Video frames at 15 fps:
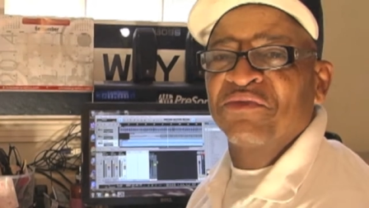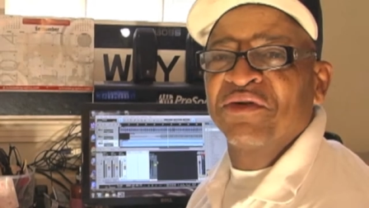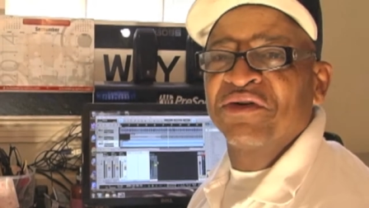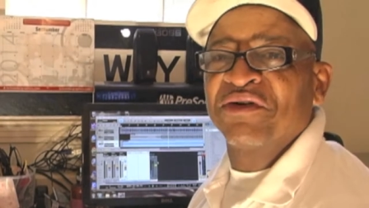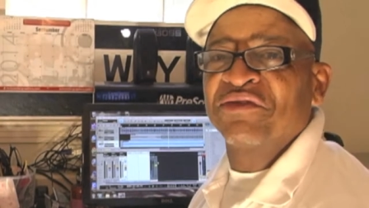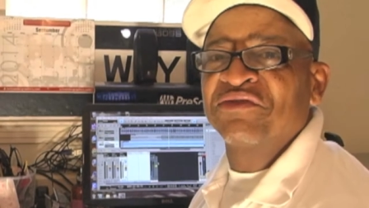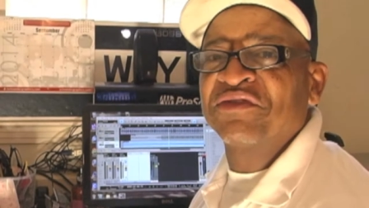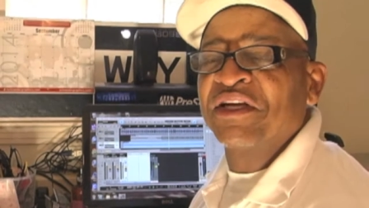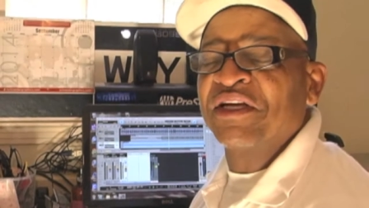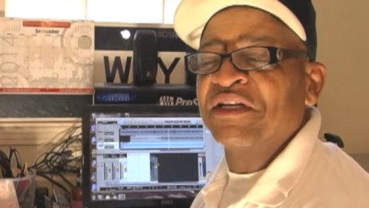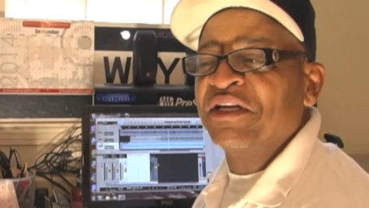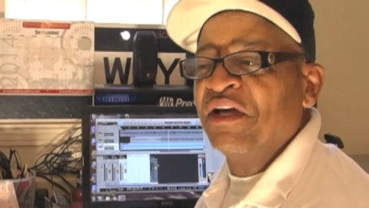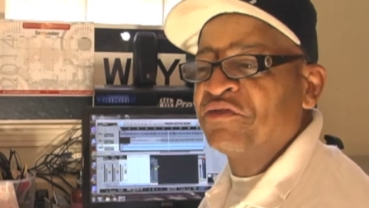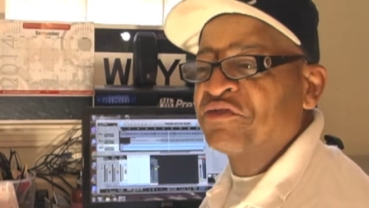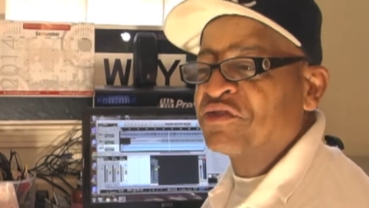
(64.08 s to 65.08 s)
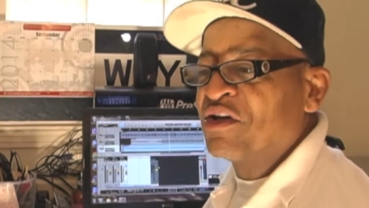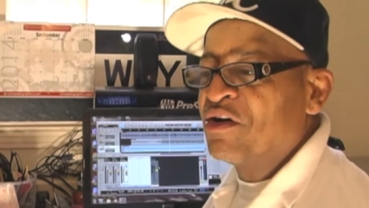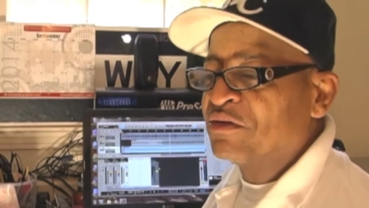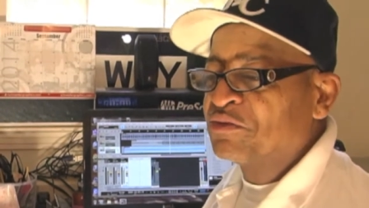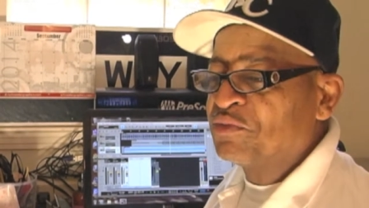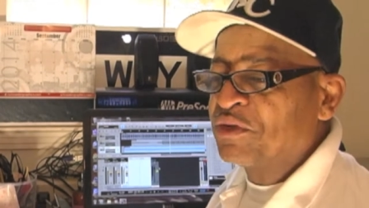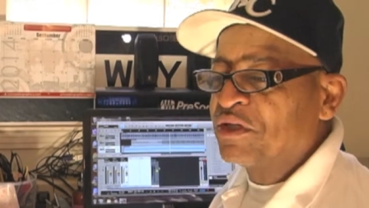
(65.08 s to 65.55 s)
one of those things. Love
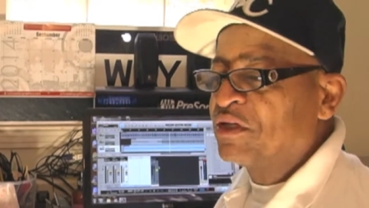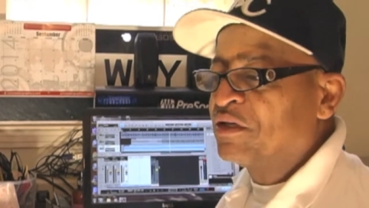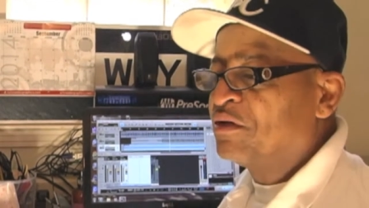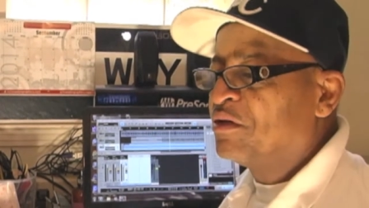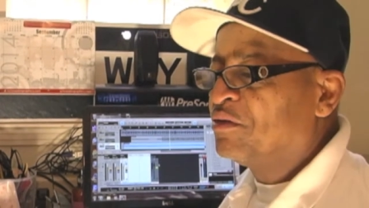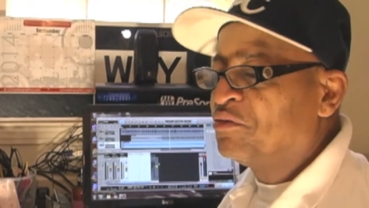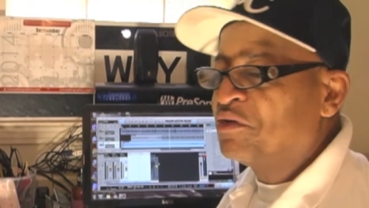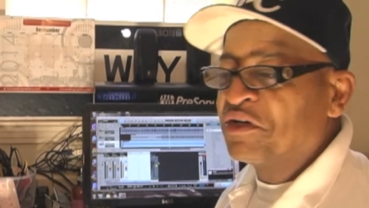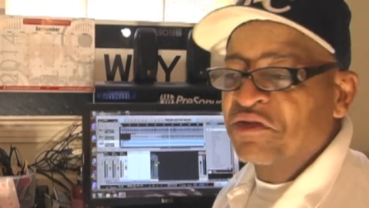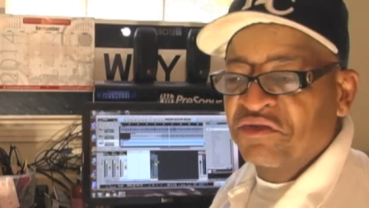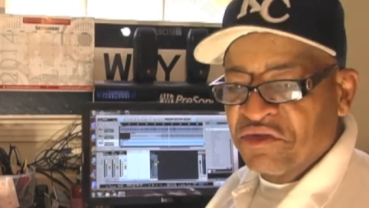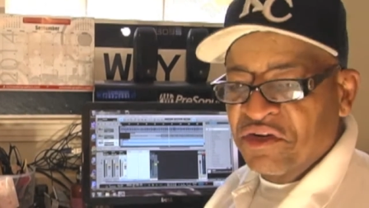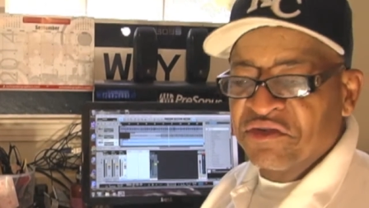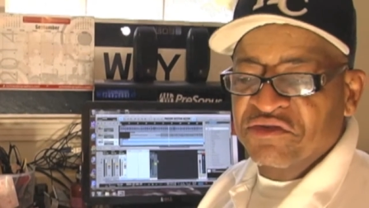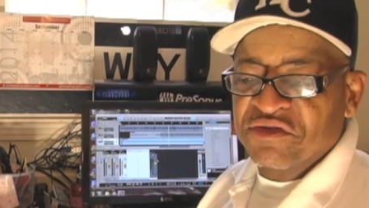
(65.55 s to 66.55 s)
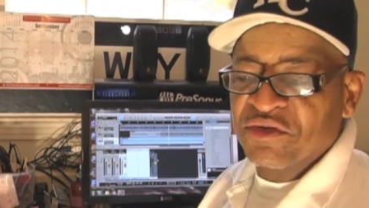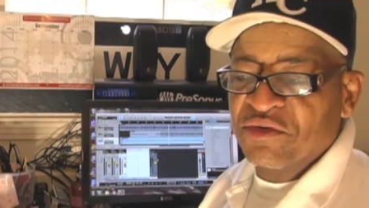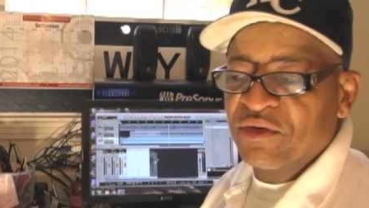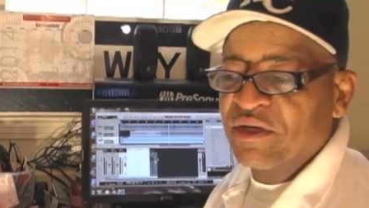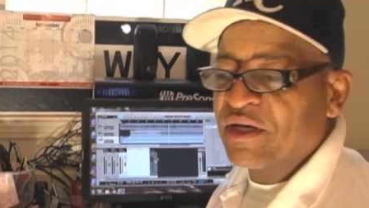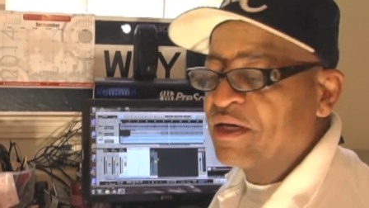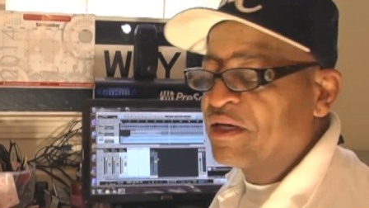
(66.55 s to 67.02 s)
songs with a with a thrust to
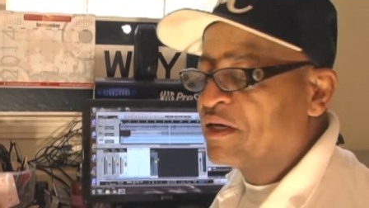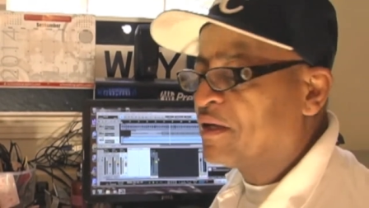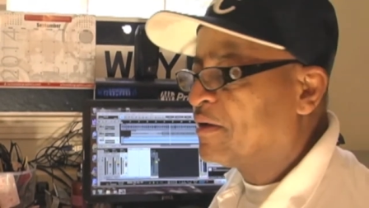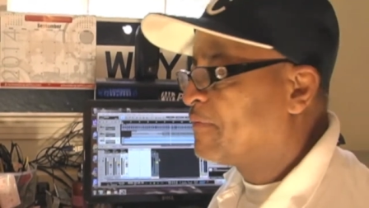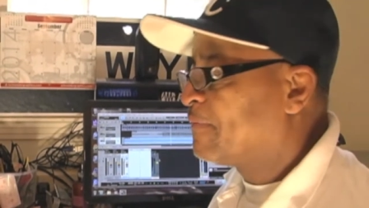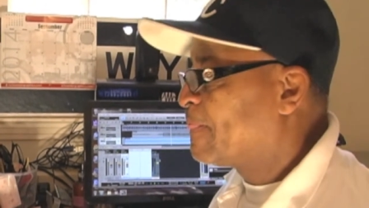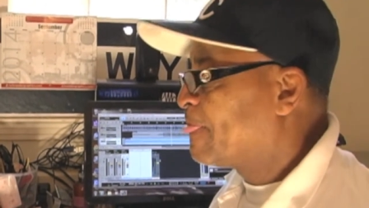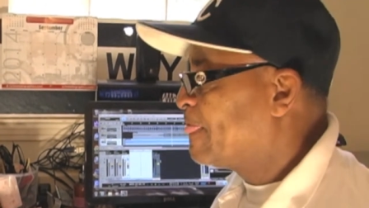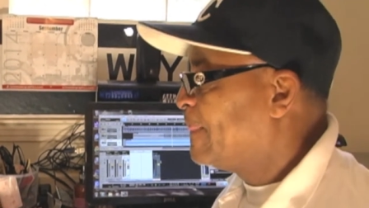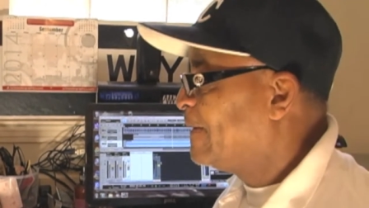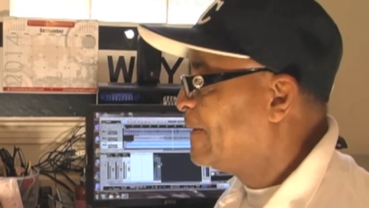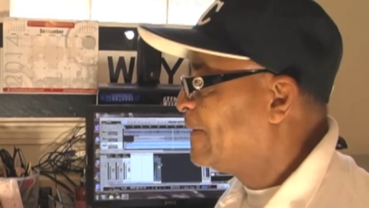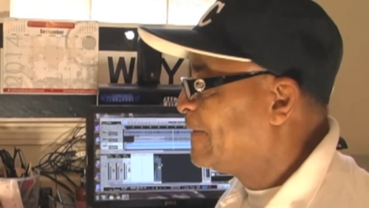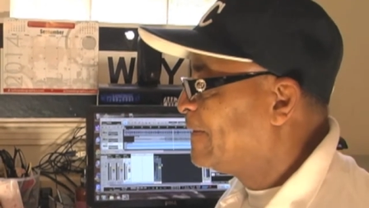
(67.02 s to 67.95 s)
it, and,